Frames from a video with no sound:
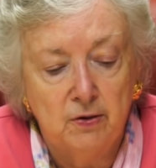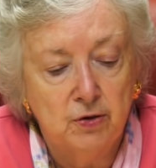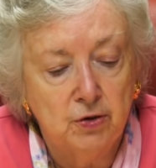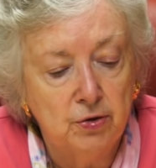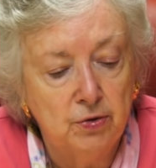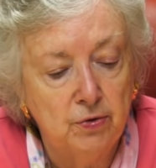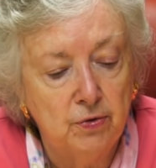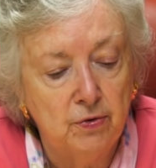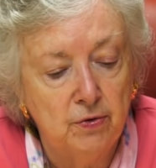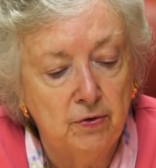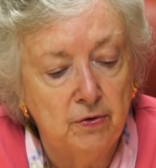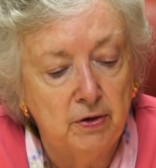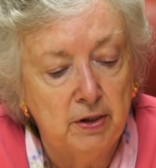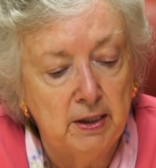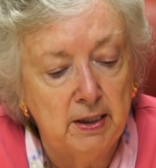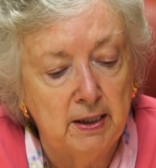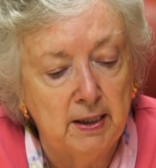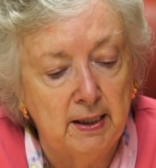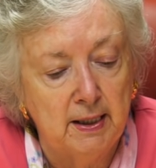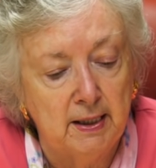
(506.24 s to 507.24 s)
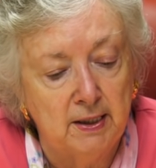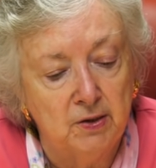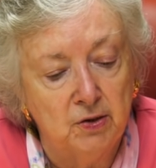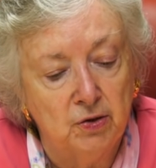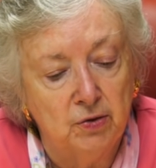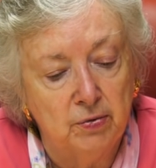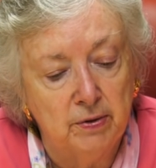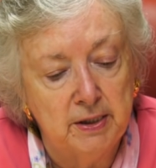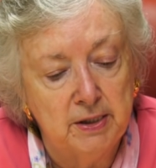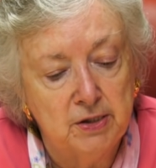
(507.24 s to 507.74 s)
to the
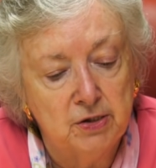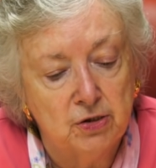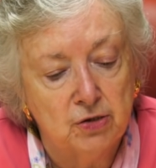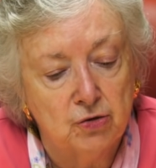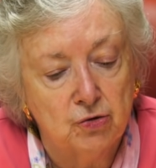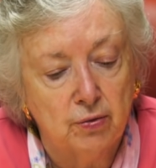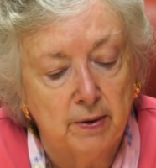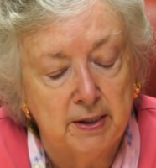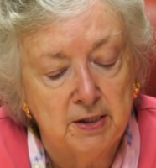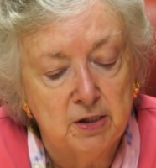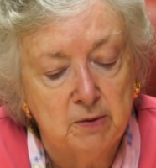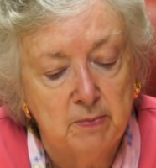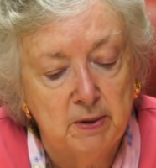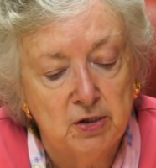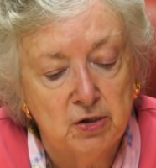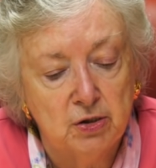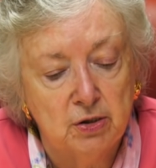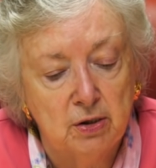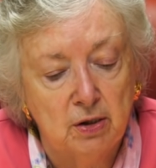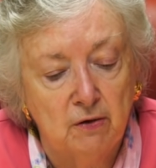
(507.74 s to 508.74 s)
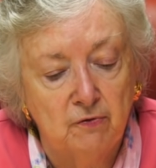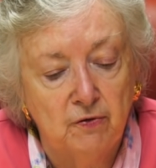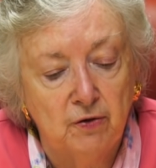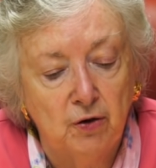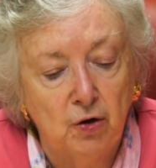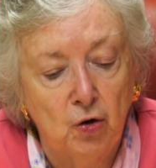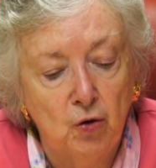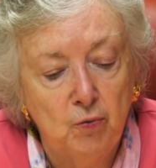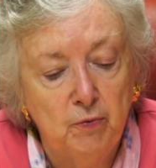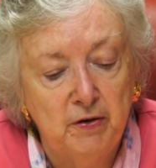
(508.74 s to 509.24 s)
increased transmission of
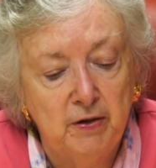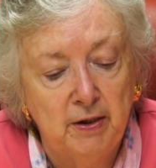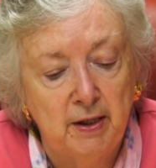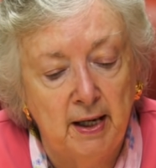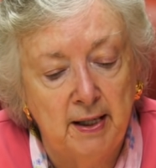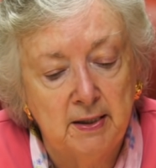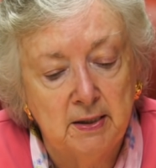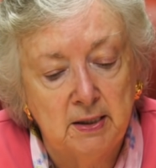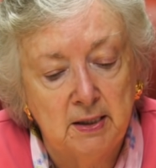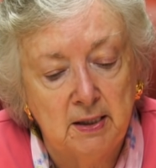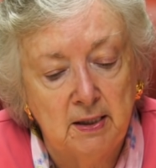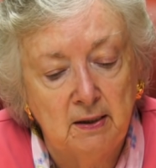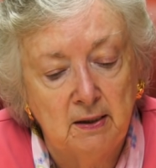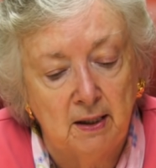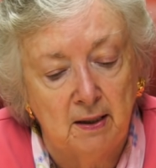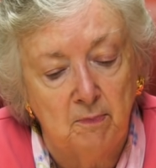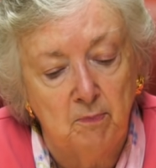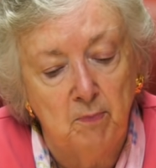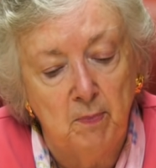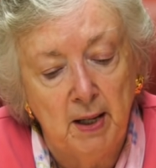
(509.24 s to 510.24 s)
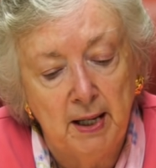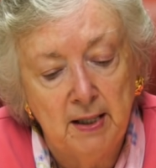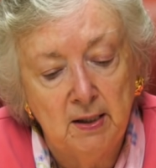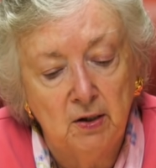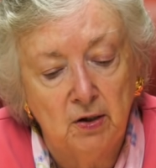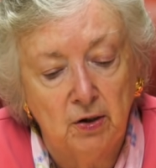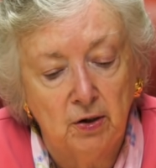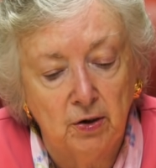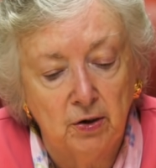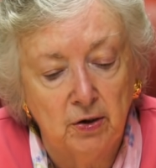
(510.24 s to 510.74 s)
COVID-19 that may
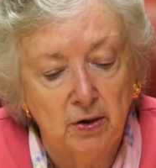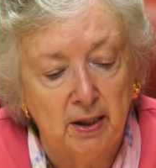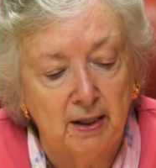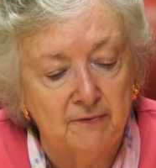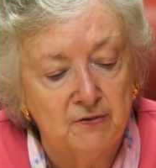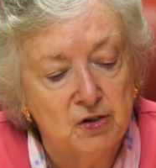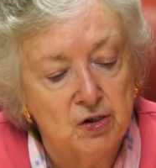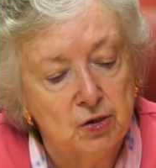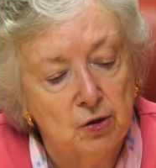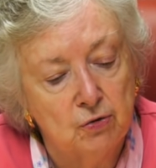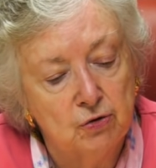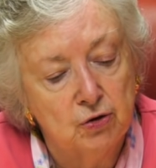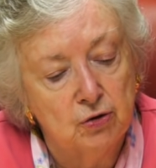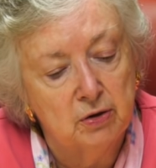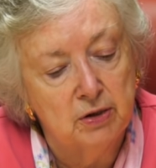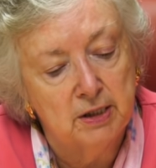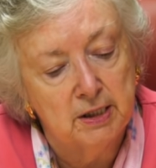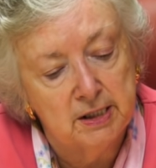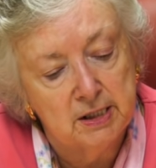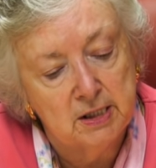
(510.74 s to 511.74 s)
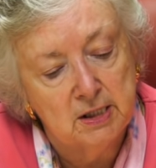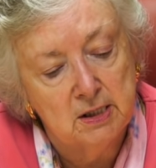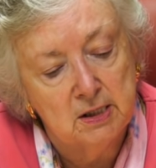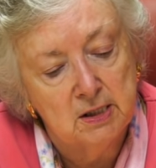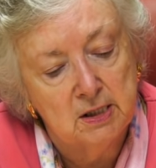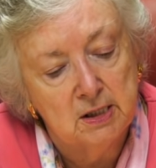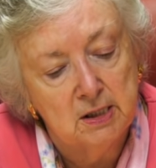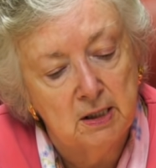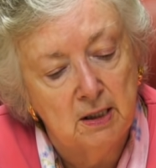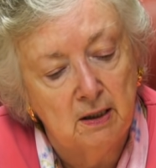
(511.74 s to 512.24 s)
occur if social
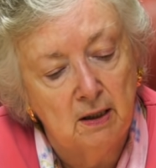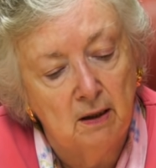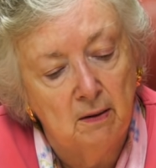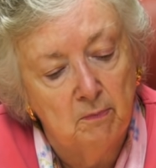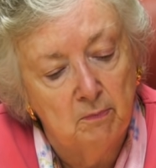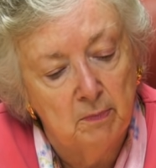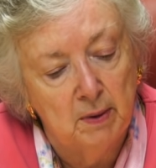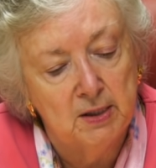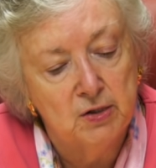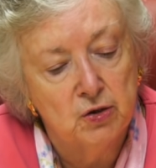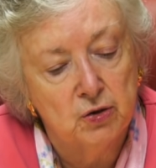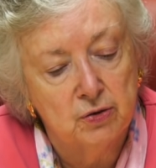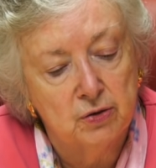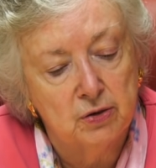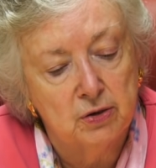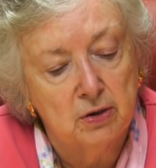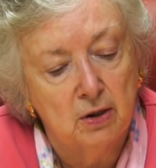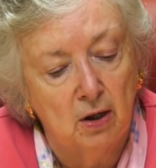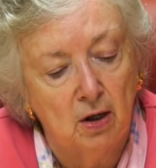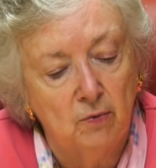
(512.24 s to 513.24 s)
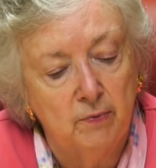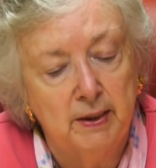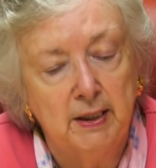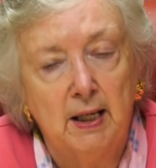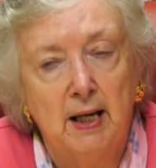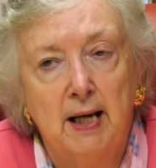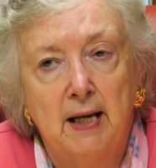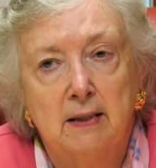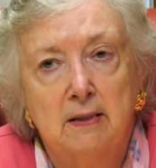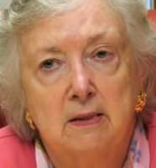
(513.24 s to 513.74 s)
distancing measures are
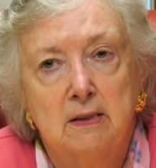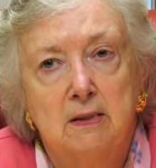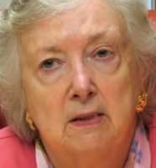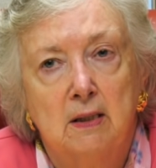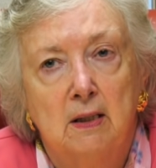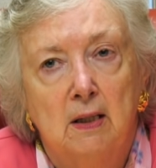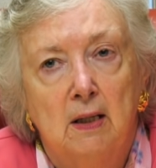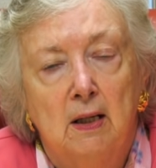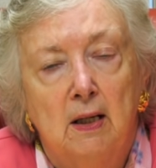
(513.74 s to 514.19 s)
relaxed.